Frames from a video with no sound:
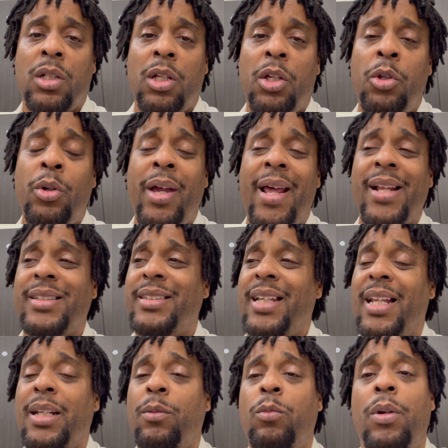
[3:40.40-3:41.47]
You got to
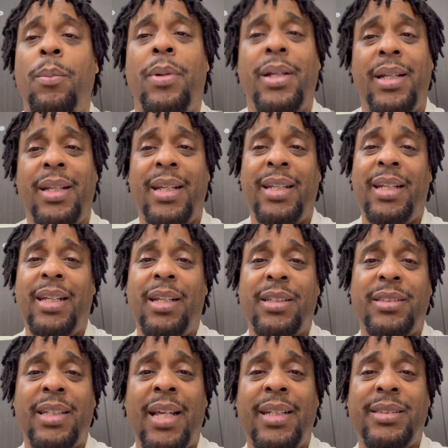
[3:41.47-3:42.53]
tell them women that they need to
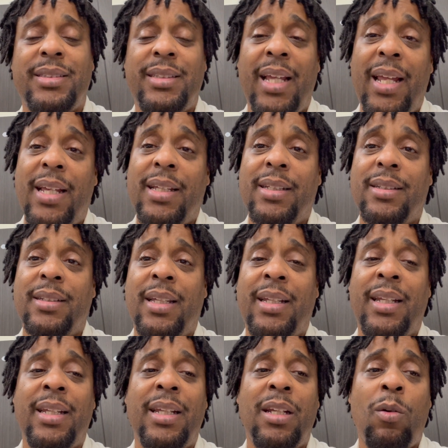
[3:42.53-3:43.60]
stay stink, that they
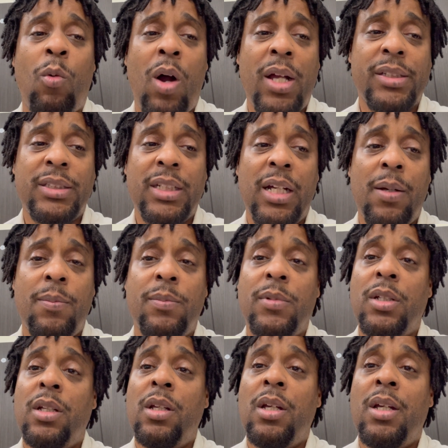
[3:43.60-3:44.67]
need to wash up.
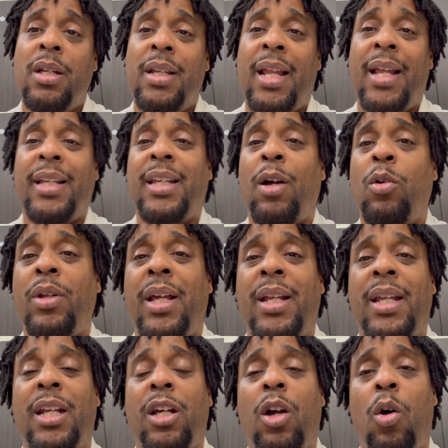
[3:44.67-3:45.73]
They don't. They
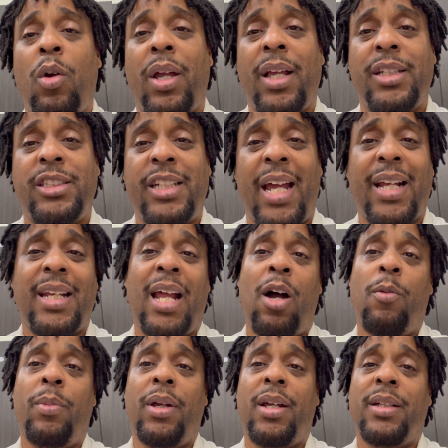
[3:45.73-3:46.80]
need to go get checked
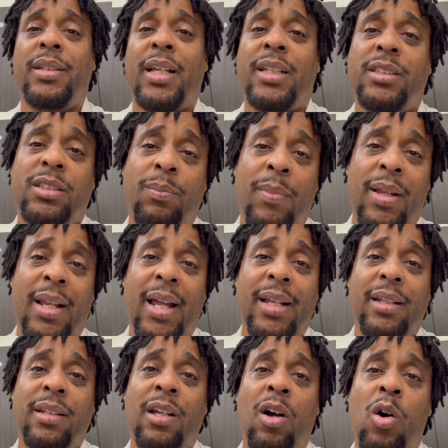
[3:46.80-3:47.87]
out because they smell
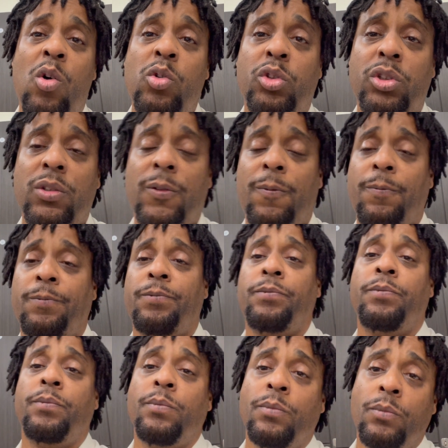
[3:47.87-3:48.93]
like the ocean.
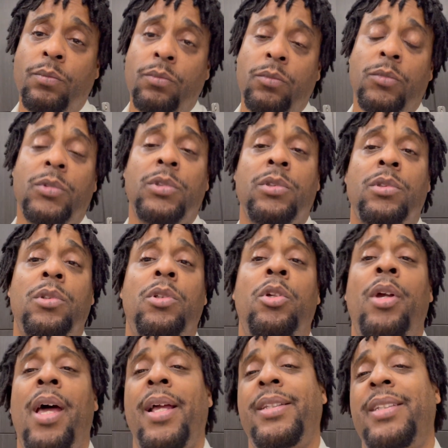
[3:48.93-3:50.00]
You
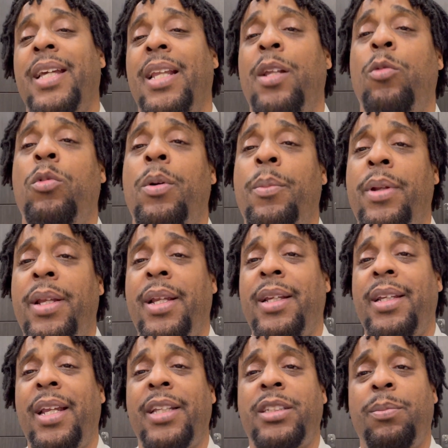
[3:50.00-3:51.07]
gotta tell them women that
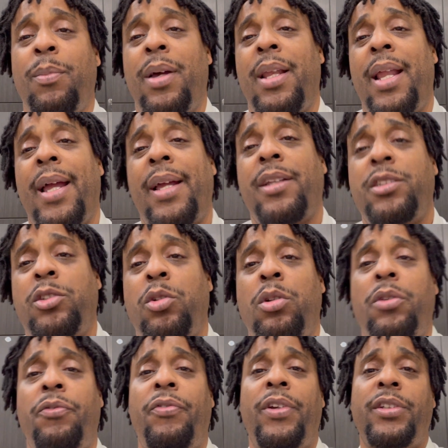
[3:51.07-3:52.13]
they smell like a tuna
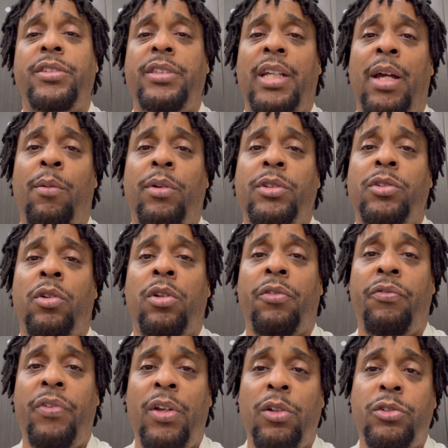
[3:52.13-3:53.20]
fish sandwich on a
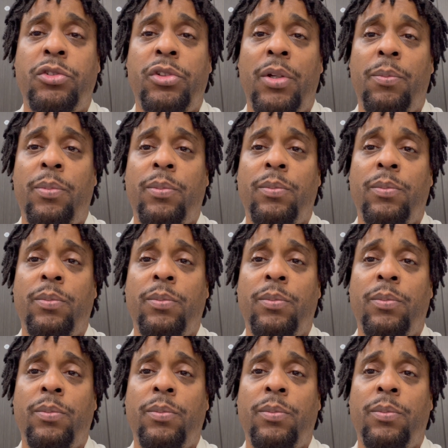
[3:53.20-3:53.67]
field trip